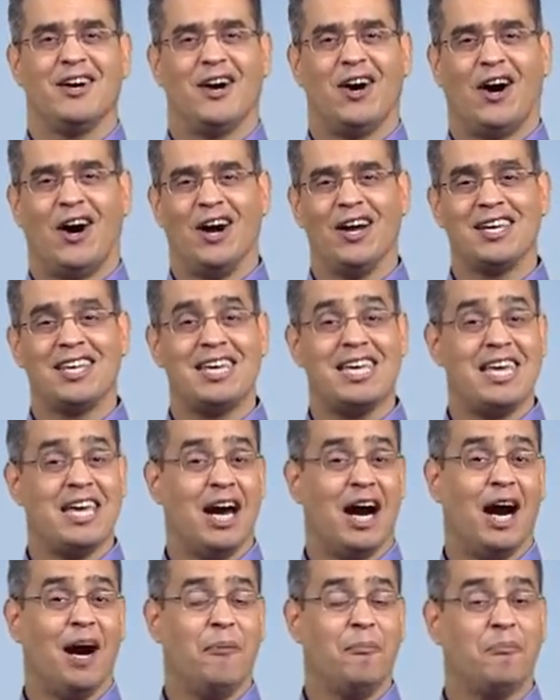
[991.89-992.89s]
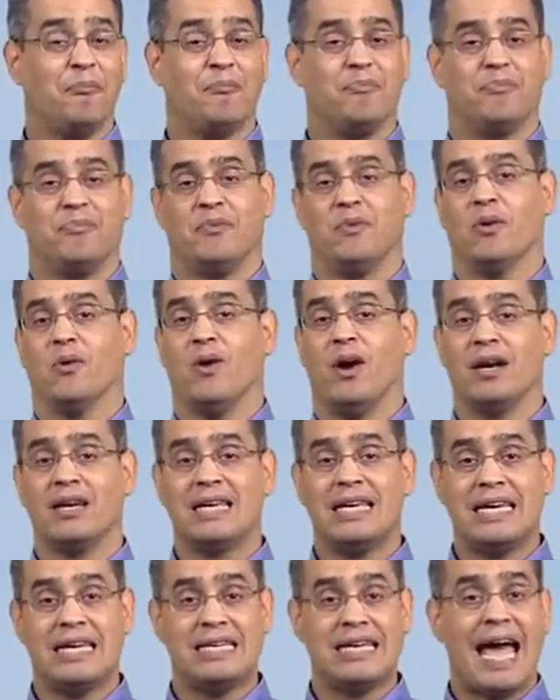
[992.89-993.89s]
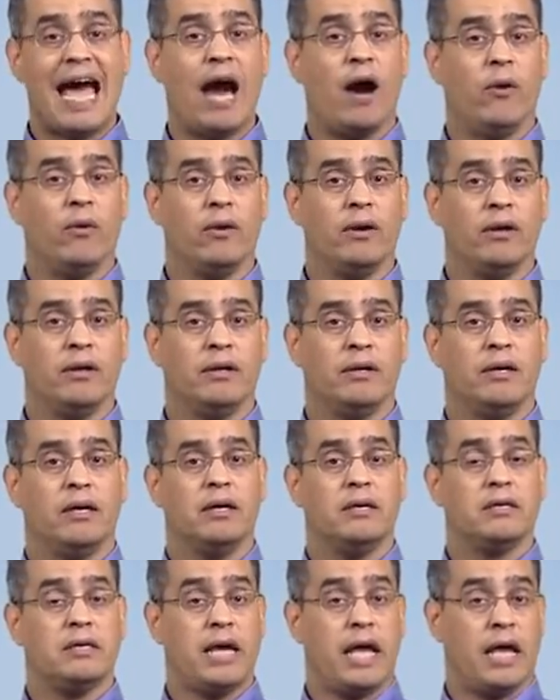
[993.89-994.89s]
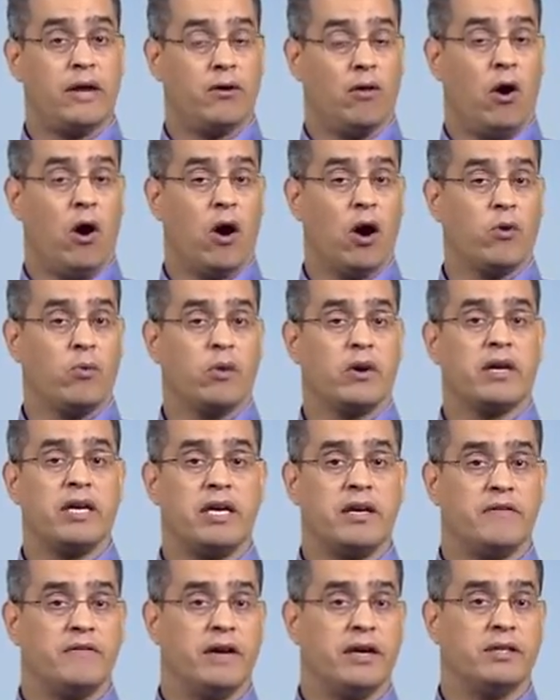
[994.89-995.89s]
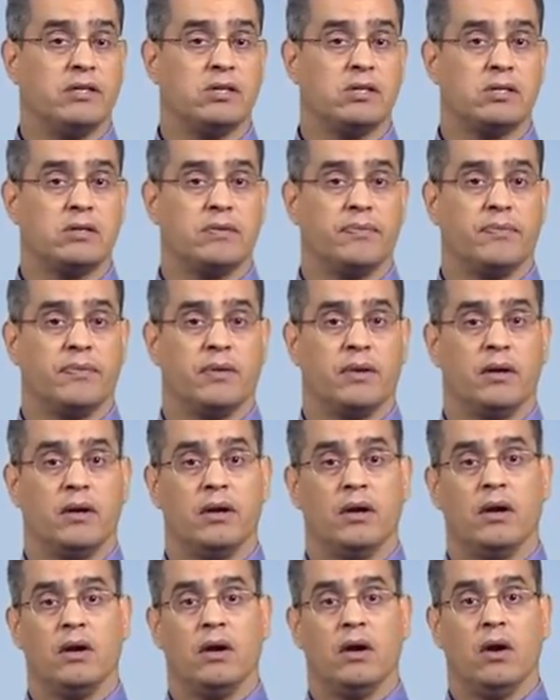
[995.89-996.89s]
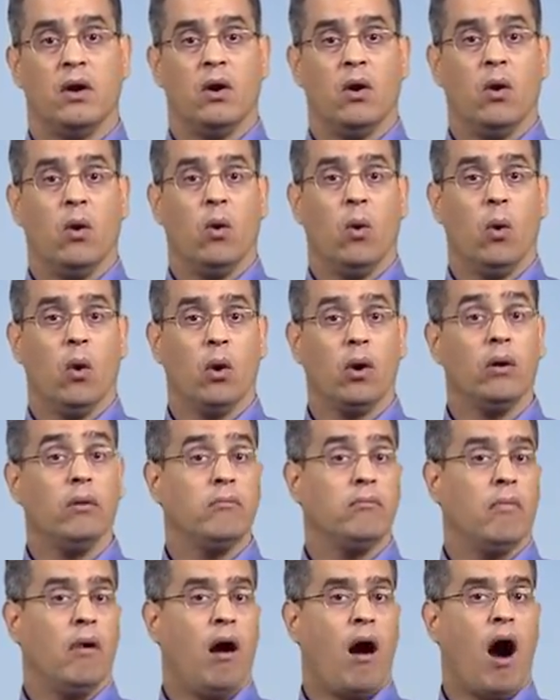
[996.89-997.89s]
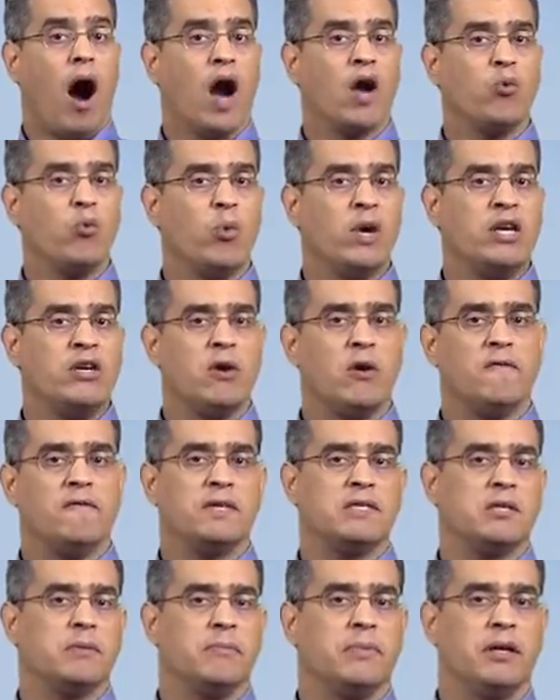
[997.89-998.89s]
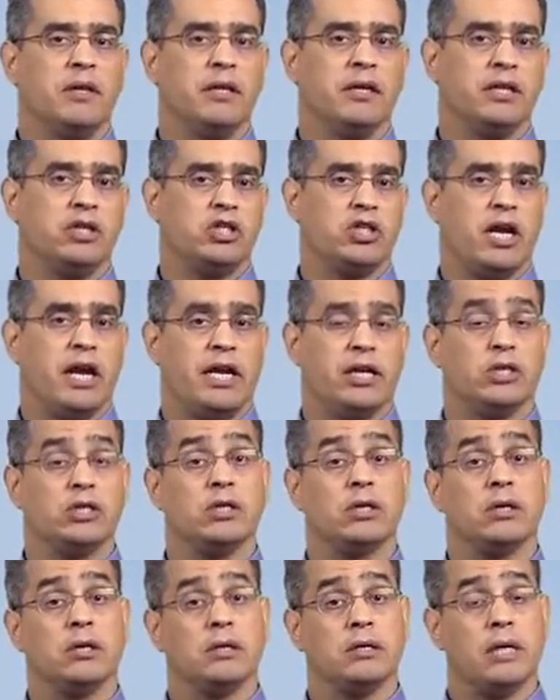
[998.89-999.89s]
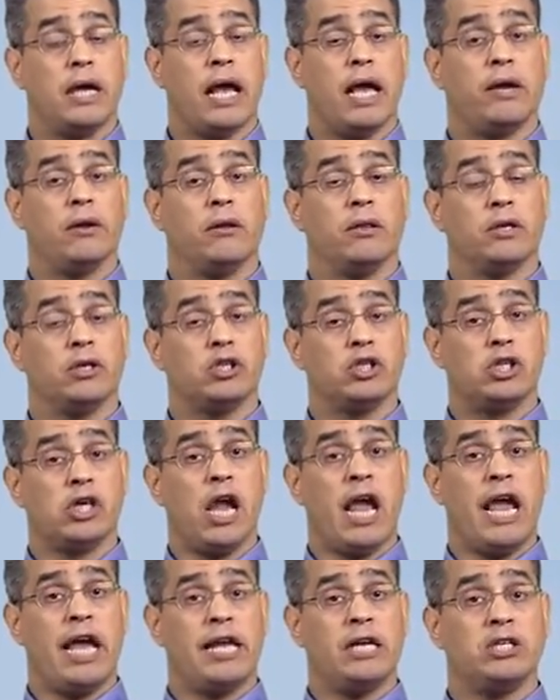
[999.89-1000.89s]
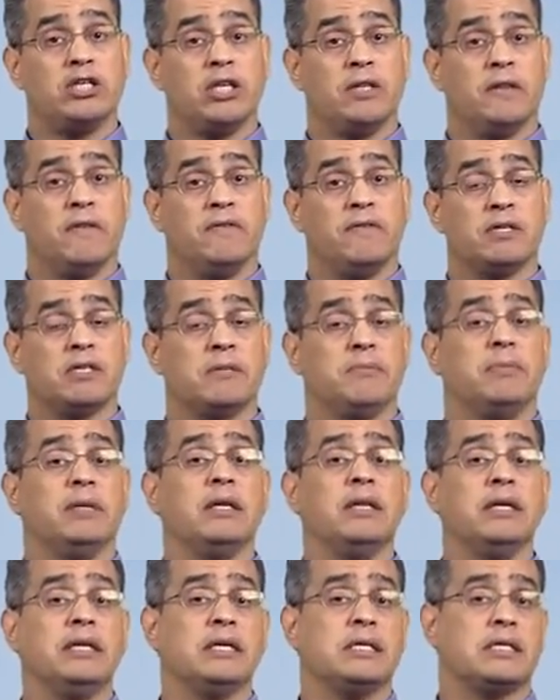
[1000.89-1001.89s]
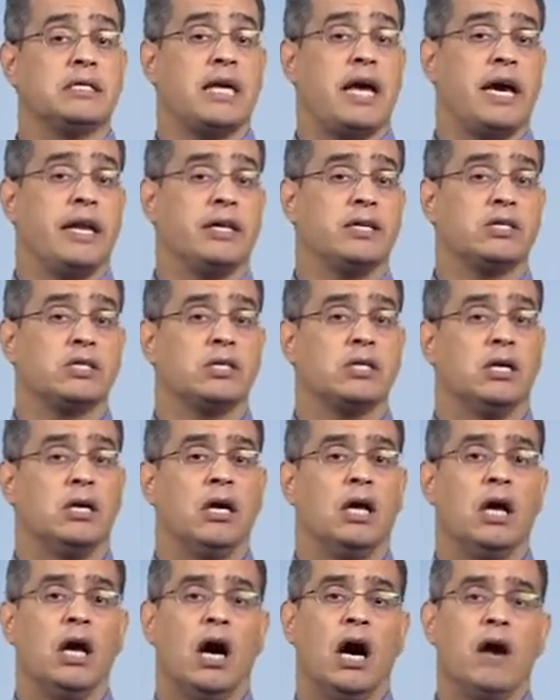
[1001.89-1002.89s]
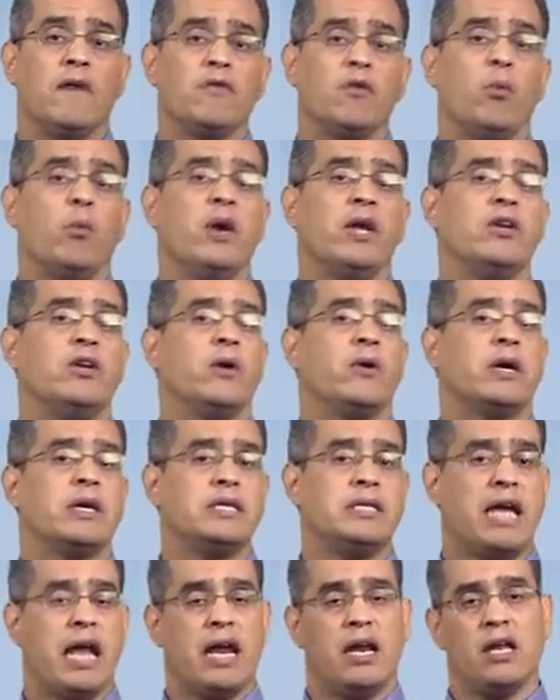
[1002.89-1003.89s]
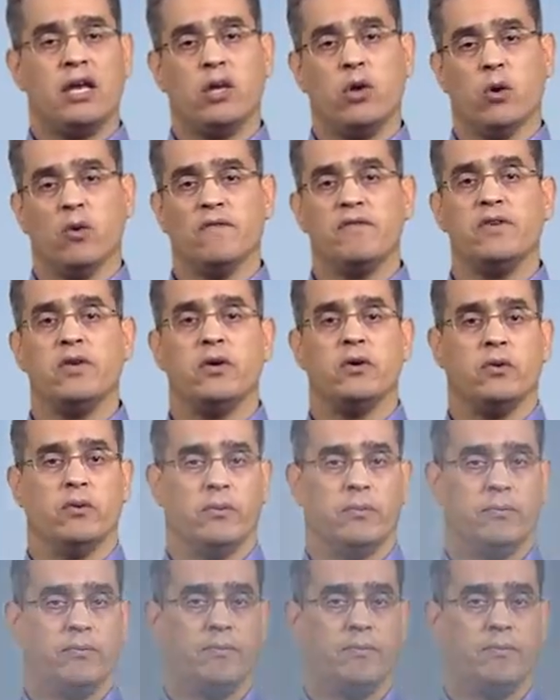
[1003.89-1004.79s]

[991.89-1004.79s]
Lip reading: onKeyUp or onKeyDown to handle hardware key events, or onWindowVisibilityChanged to handle a change in the visibility status of the window containing your view.